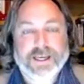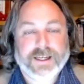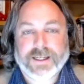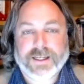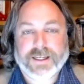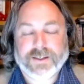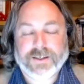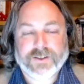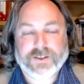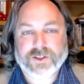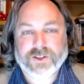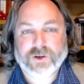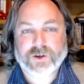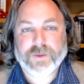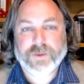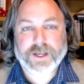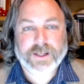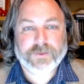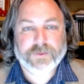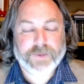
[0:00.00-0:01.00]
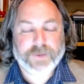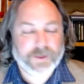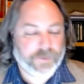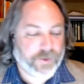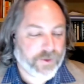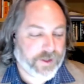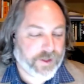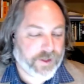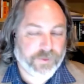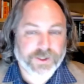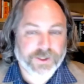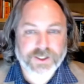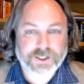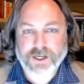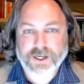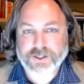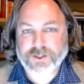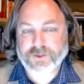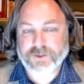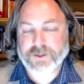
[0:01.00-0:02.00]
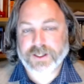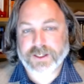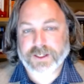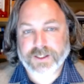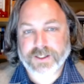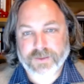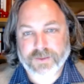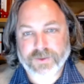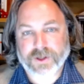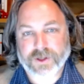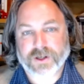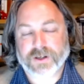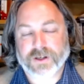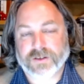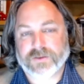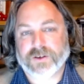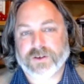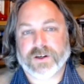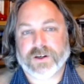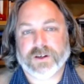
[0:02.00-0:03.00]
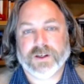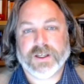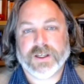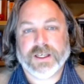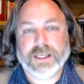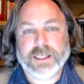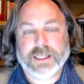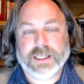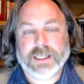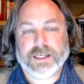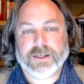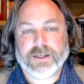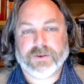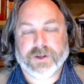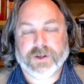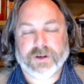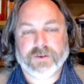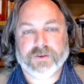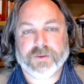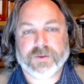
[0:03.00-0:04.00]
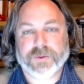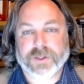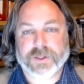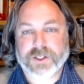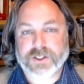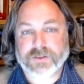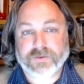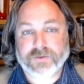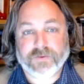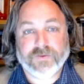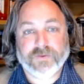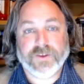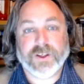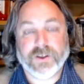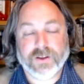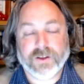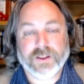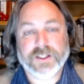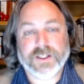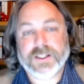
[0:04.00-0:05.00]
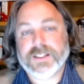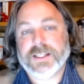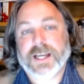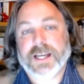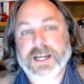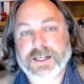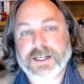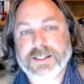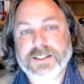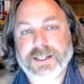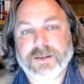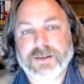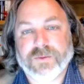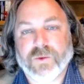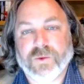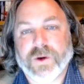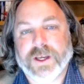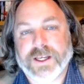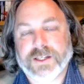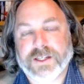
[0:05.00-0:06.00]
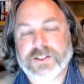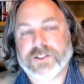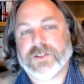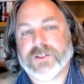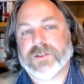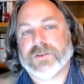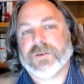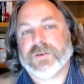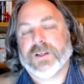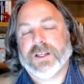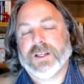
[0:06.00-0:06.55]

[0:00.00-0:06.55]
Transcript: And so many people that we talk to and that come to RfR, Recovering from Religion, feel the exact same way too.